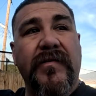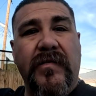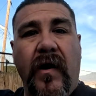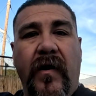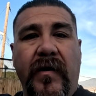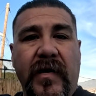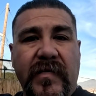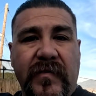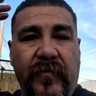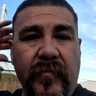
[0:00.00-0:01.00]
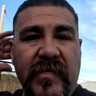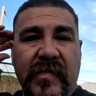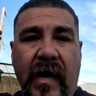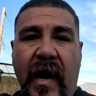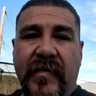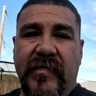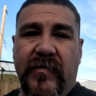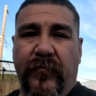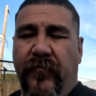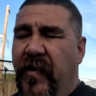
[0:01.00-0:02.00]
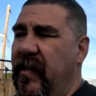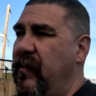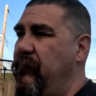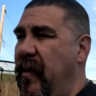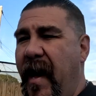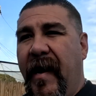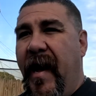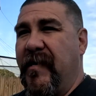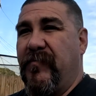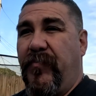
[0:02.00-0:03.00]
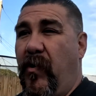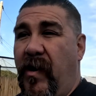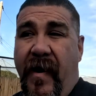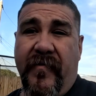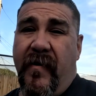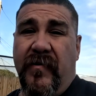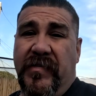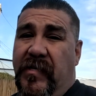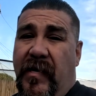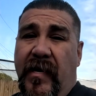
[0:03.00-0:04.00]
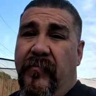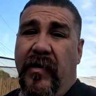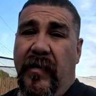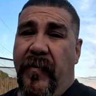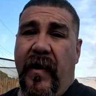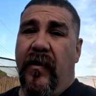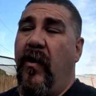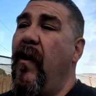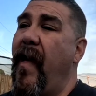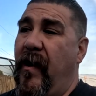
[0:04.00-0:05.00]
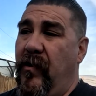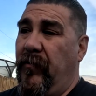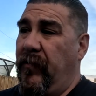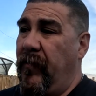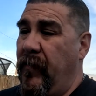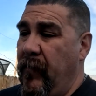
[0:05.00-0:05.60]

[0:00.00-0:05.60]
stardust from the skies. It's freaking badass, bro. And I've never seen anybody paint a car that color.